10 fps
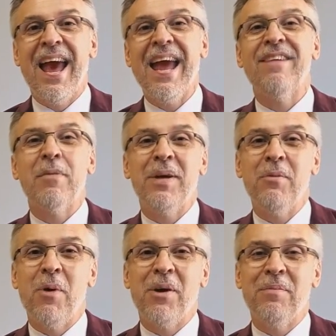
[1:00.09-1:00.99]
Hey everybody,
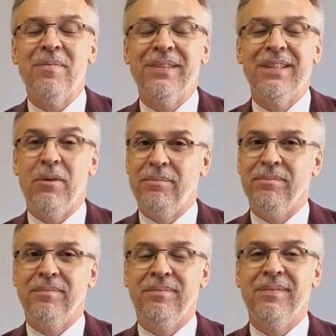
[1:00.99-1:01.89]
welcome, nope.
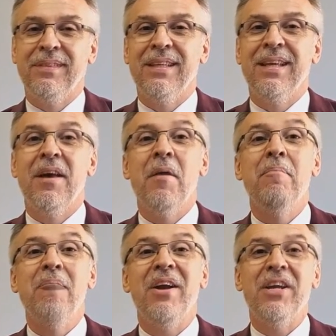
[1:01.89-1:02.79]

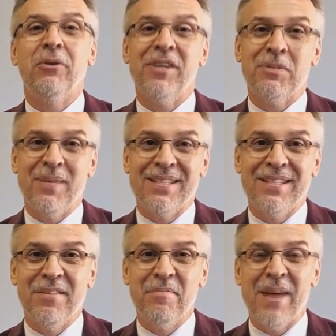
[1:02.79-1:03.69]
Merry
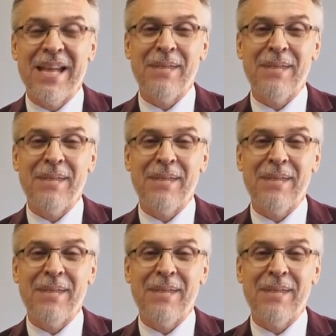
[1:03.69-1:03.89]
Christmas. My